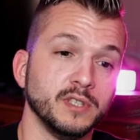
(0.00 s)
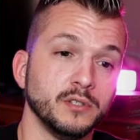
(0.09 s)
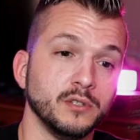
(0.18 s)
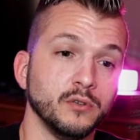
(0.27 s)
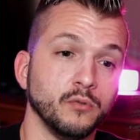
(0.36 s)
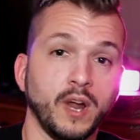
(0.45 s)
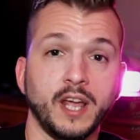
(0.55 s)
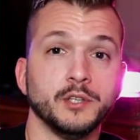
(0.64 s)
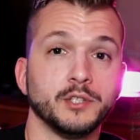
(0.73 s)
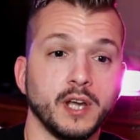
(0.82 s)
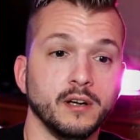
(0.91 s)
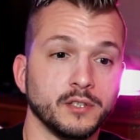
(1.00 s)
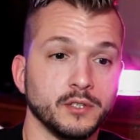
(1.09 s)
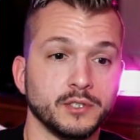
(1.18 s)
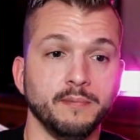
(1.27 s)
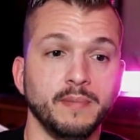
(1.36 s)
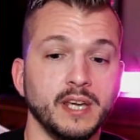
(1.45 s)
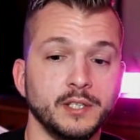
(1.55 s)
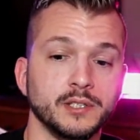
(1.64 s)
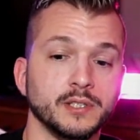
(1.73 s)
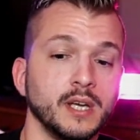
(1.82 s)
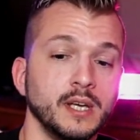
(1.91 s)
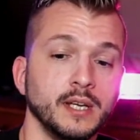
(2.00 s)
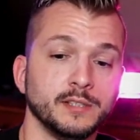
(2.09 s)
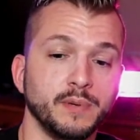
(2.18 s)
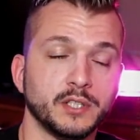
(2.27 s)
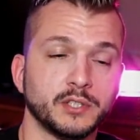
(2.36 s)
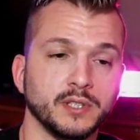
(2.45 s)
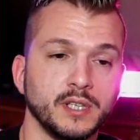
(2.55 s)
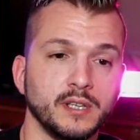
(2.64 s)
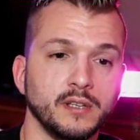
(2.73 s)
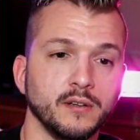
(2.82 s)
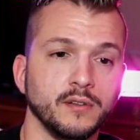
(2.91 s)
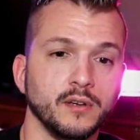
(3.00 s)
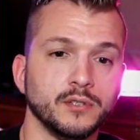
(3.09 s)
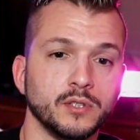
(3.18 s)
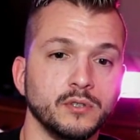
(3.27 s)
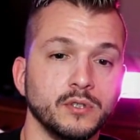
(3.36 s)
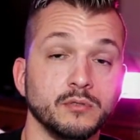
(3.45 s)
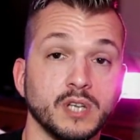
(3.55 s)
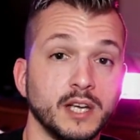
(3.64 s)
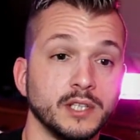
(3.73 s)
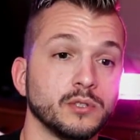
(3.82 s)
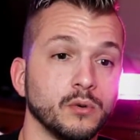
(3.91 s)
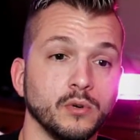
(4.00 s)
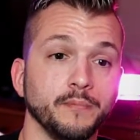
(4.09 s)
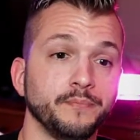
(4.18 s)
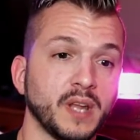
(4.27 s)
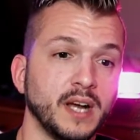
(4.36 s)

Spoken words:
to the ranged characters, the mages, especially, you know, those who use Ice Storm.